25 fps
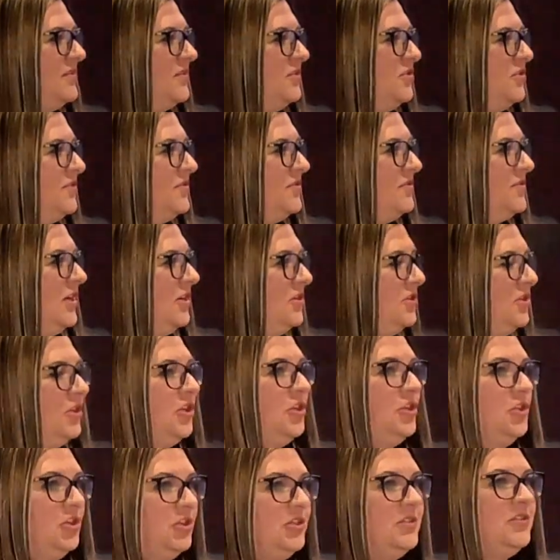just such a
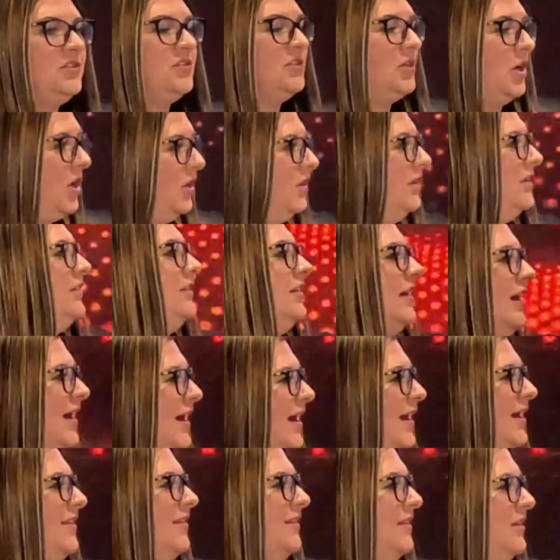good, solid
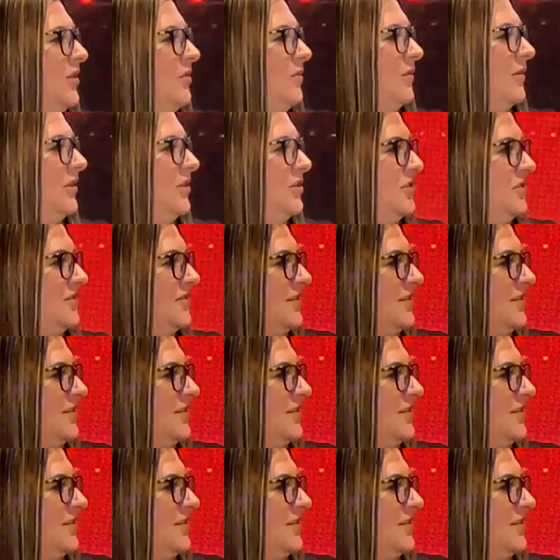guy that you can just